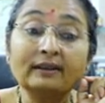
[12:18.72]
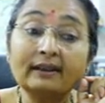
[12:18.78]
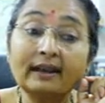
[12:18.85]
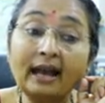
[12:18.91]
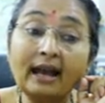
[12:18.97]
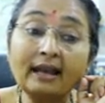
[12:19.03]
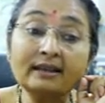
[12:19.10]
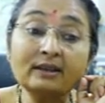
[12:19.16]

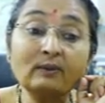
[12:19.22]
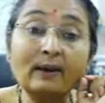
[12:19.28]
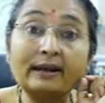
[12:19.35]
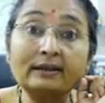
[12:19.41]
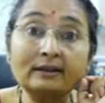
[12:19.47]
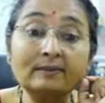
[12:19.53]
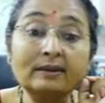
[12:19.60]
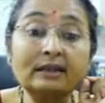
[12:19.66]
As
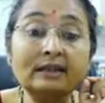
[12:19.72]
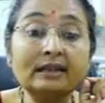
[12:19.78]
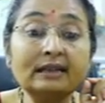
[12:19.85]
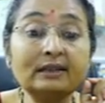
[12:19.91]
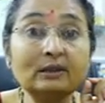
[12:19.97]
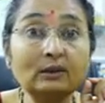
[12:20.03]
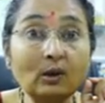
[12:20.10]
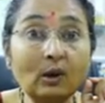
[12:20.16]
vitamin D
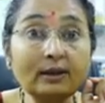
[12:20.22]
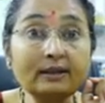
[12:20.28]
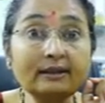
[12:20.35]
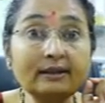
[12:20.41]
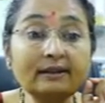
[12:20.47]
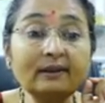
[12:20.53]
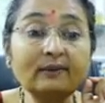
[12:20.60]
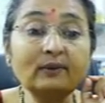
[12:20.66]
is lost
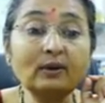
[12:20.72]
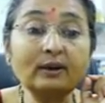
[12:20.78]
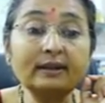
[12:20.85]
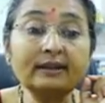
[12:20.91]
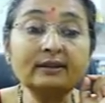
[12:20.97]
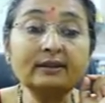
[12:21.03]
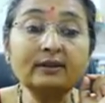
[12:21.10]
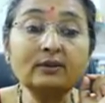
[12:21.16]
in
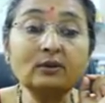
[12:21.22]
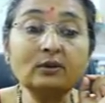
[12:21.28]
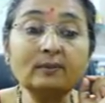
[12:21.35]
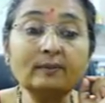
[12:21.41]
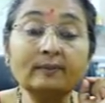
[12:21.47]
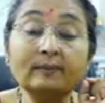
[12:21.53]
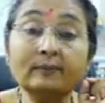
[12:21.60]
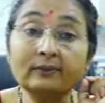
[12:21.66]
nephrotic
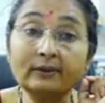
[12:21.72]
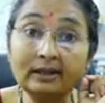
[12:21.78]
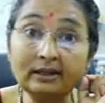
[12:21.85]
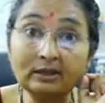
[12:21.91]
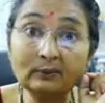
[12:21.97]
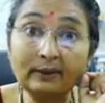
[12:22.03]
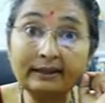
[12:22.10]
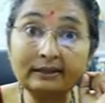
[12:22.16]
syndrome, there
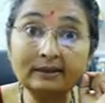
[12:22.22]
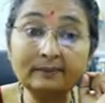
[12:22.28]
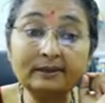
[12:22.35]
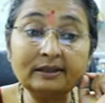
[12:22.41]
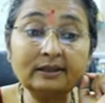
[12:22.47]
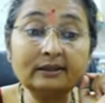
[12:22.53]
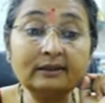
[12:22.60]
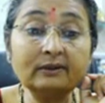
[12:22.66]
is
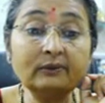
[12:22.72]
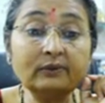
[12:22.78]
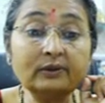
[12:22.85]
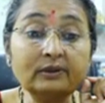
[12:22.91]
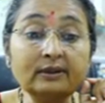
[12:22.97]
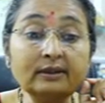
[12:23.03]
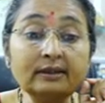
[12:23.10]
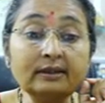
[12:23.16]
vitamin D
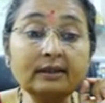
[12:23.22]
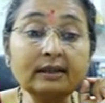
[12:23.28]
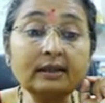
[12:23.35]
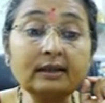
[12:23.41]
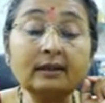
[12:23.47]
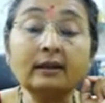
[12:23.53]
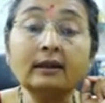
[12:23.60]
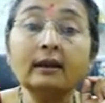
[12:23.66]
deficiency.
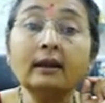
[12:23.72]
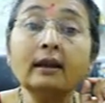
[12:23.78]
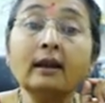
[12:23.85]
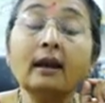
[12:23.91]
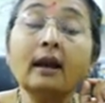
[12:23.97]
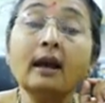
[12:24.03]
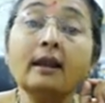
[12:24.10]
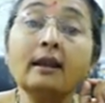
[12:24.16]

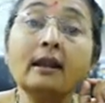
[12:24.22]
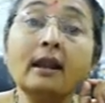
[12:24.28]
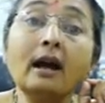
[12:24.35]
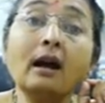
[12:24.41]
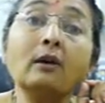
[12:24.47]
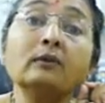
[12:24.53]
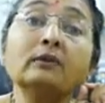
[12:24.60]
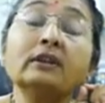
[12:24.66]

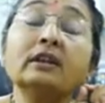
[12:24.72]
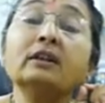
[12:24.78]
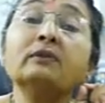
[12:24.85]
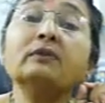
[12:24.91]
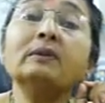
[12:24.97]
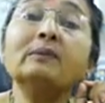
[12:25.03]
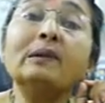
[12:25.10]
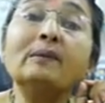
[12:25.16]
Now there
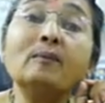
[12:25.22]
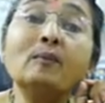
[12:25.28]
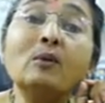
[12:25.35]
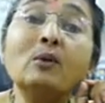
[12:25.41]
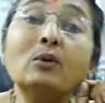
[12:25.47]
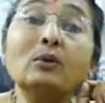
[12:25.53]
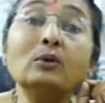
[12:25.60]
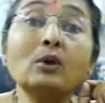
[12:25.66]
will be
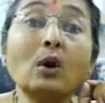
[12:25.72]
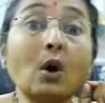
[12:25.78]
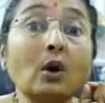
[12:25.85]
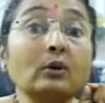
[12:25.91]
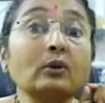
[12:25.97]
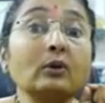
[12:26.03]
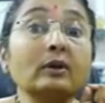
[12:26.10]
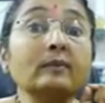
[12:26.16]
more
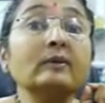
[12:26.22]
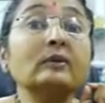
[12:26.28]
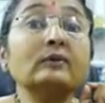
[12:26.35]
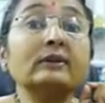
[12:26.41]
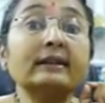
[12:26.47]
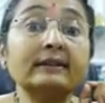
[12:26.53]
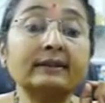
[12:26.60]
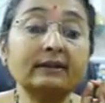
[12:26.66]

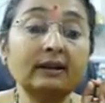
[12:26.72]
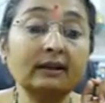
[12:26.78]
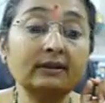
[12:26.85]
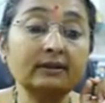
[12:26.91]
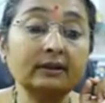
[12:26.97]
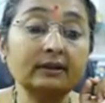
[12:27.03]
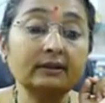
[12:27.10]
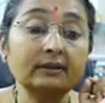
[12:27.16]
autoimmune
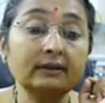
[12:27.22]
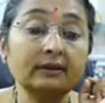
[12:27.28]
destruction